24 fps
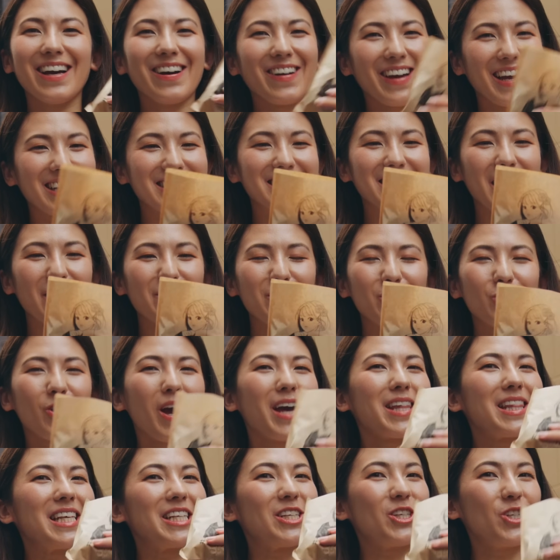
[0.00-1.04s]
Okay, it's time to try
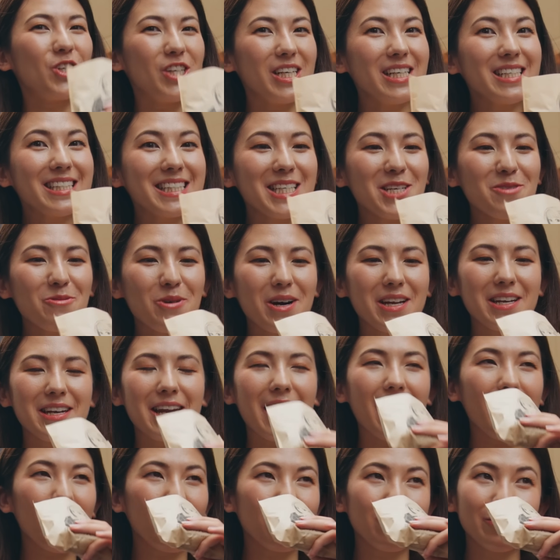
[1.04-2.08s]
the cheesy one
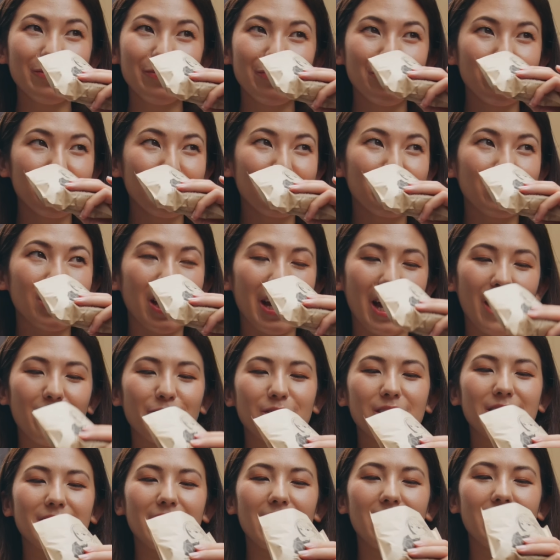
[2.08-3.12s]
now. I have
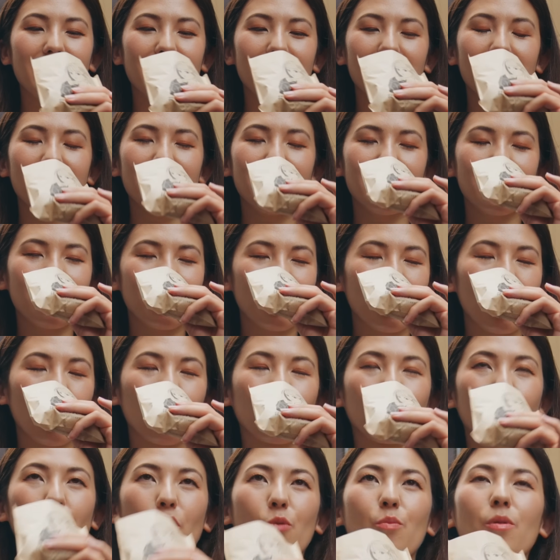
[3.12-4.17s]
to say the
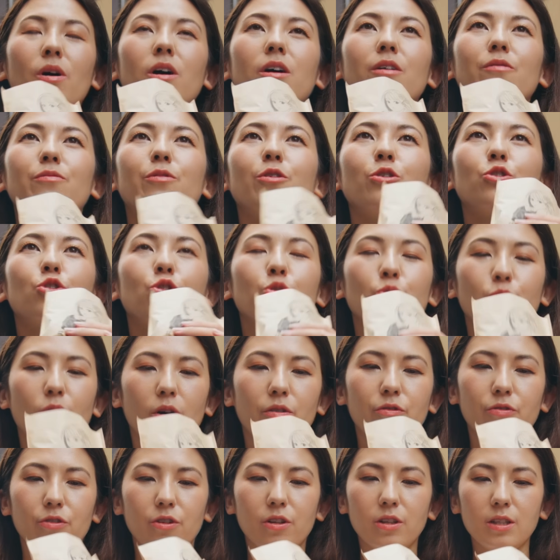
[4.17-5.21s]
aroma of the
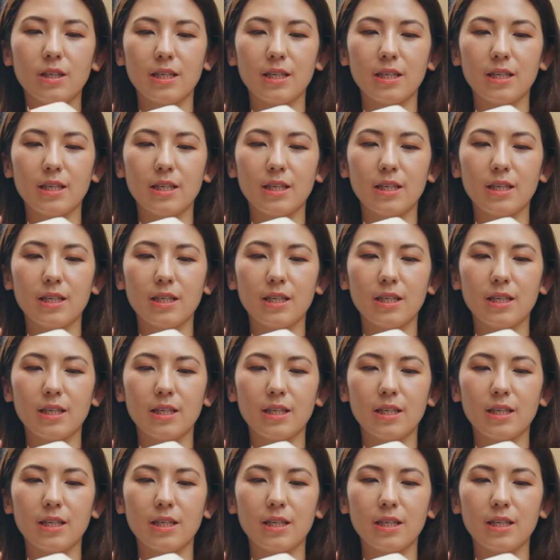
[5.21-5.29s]
truffle